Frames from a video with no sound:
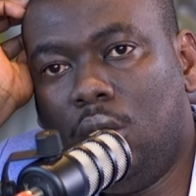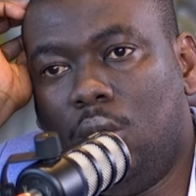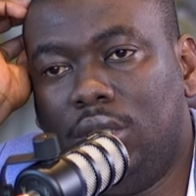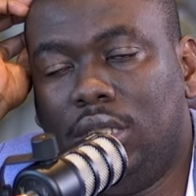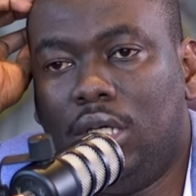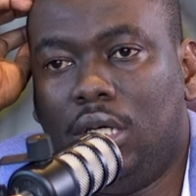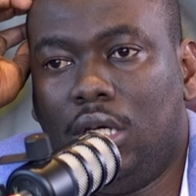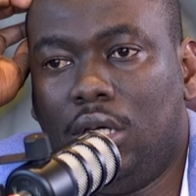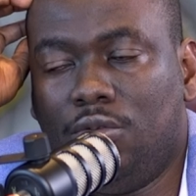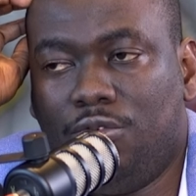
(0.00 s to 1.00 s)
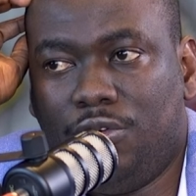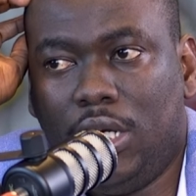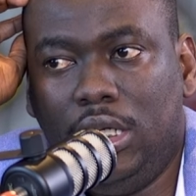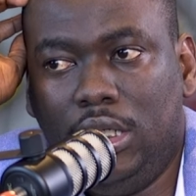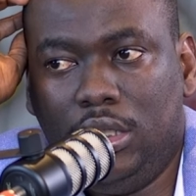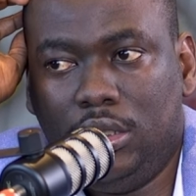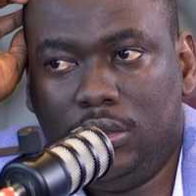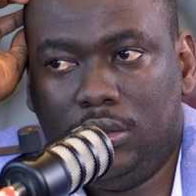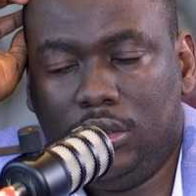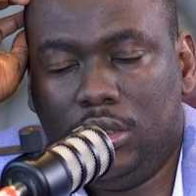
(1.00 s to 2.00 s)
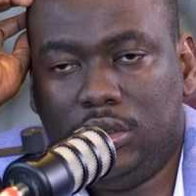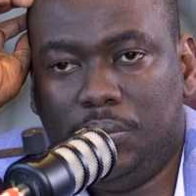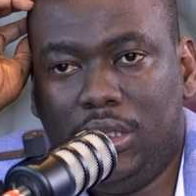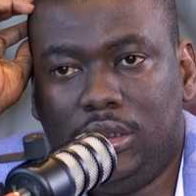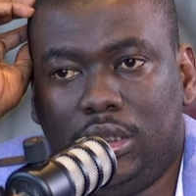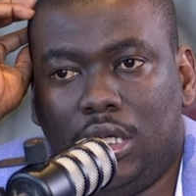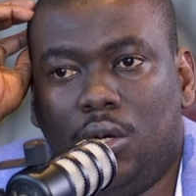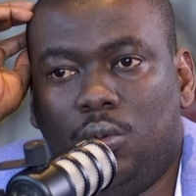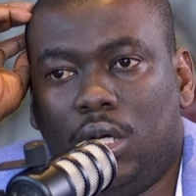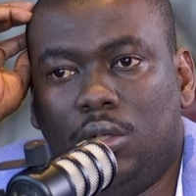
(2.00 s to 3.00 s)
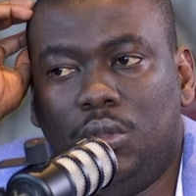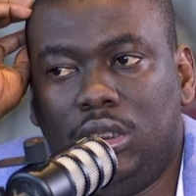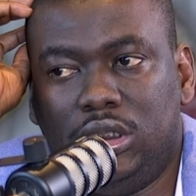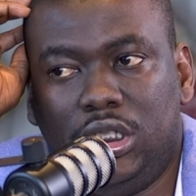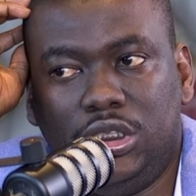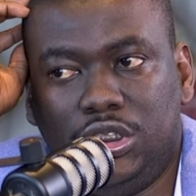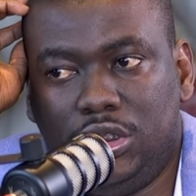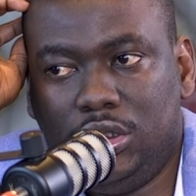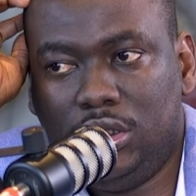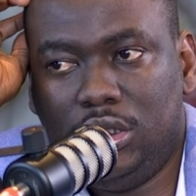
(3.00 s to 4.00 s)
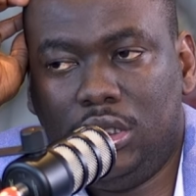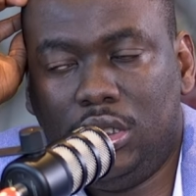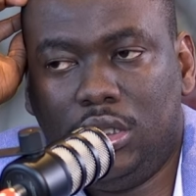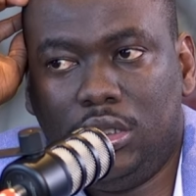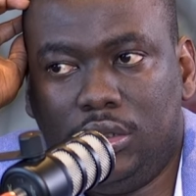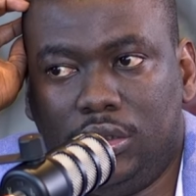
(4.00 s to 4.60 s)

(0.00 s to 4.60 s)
On the funding space, how can we change the